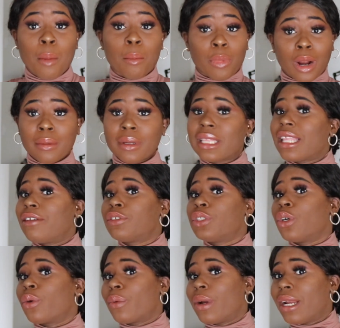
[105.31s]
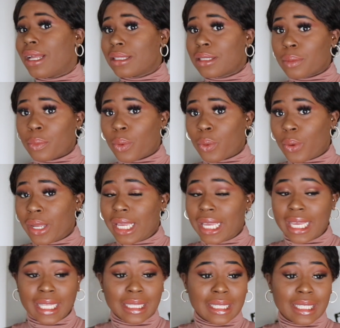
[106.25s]
probably left you on red at some
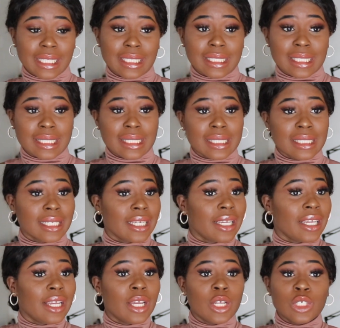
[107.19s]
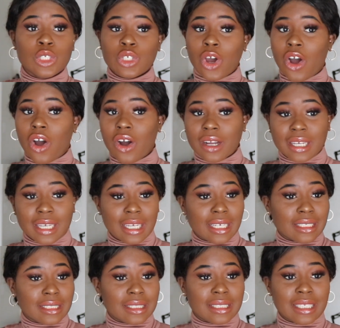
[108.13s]
point in this
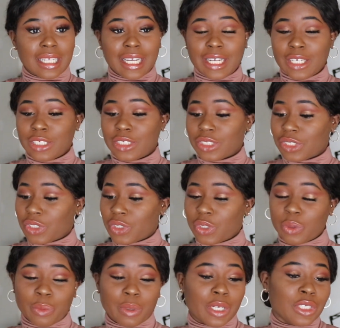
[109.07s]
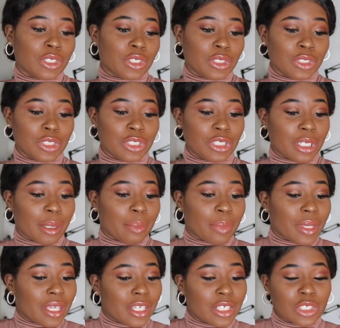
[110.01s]
talking stage,
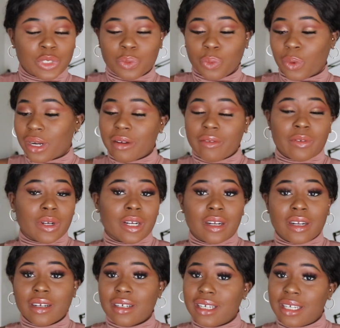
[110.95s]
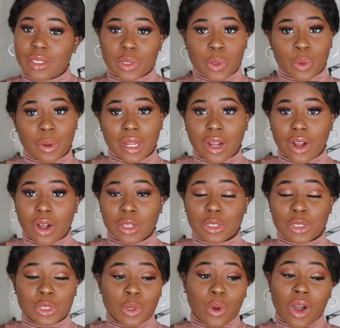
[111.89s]
situationship-ish, whatever is going on.
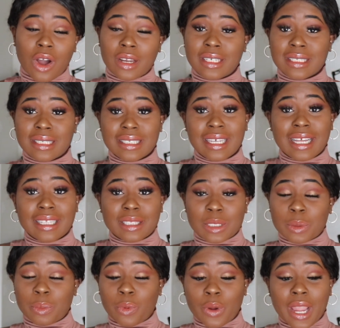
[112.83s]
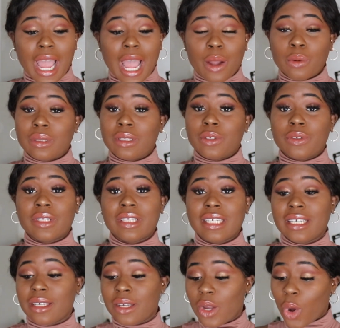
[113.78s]
So honestly, at this point, I will
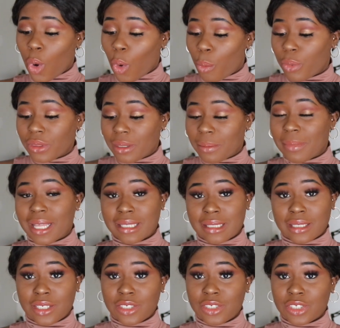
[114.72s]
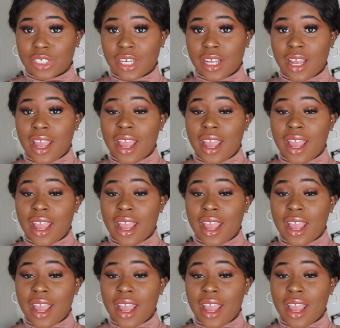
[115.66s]
literally open the message,